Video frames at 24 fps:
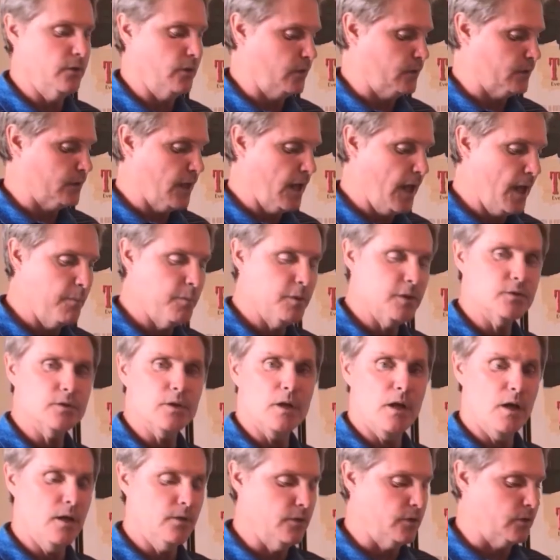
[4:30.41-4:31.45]
There's
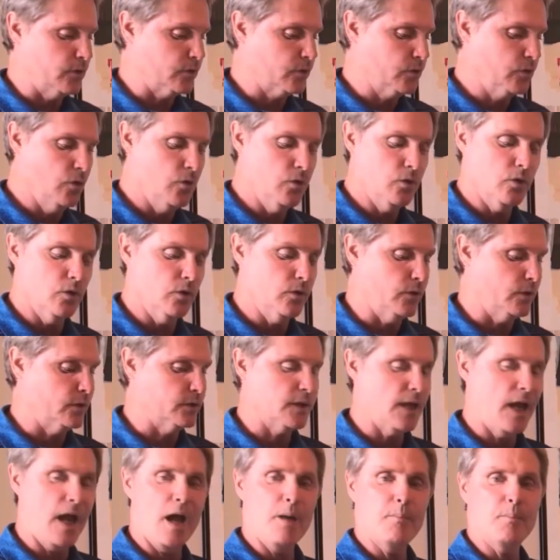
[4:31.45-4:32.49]
Amazon, there's Google,
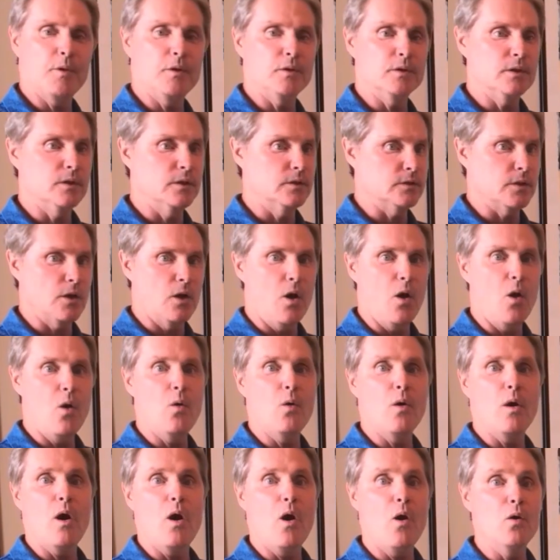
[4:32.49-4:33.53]
there's Apple, and there's a
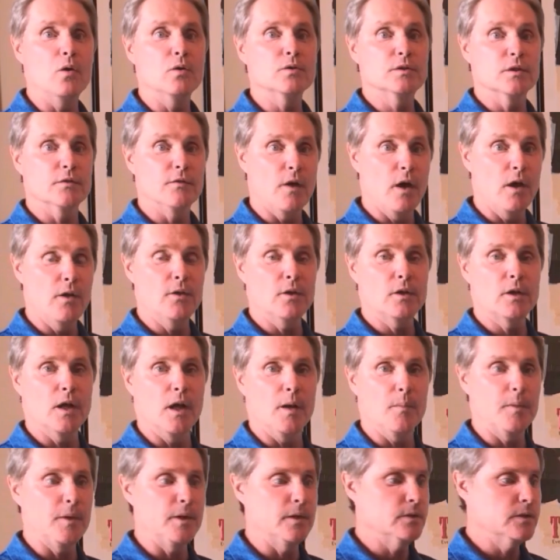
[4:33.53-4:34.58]
whole host of other
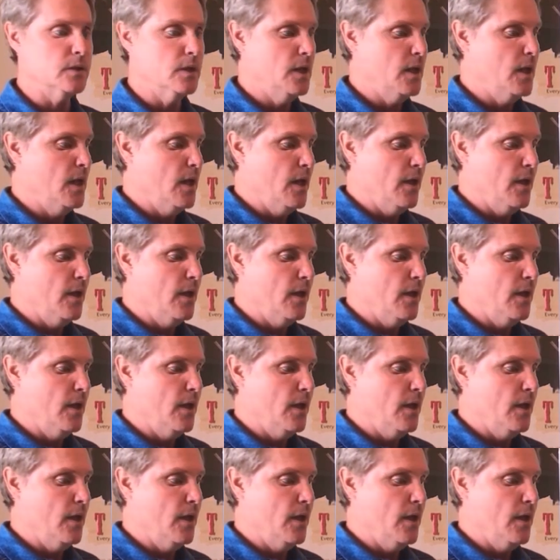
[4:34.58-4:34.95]
companies